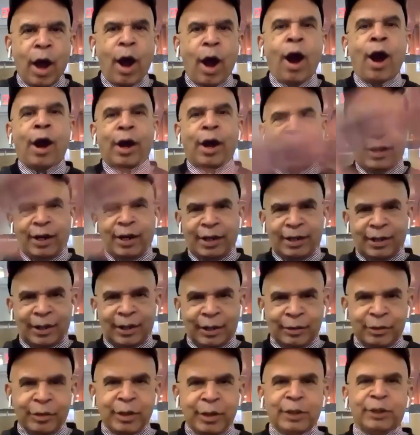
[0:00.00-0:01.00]
arc
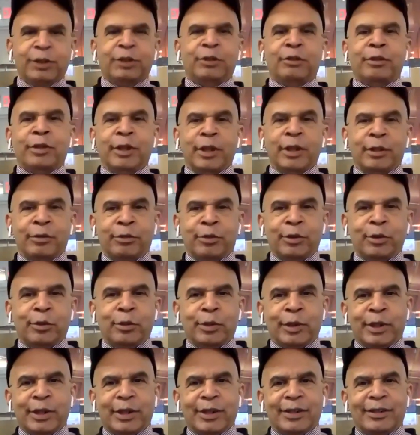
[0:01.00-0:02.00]
of history, if
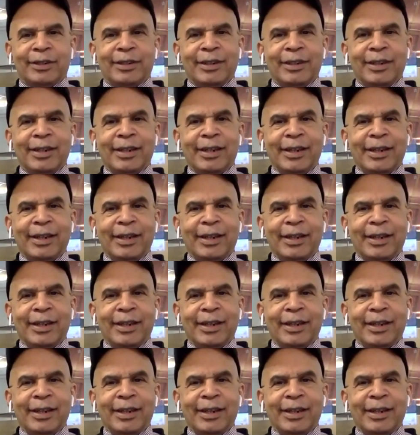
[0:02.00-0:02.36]
you will.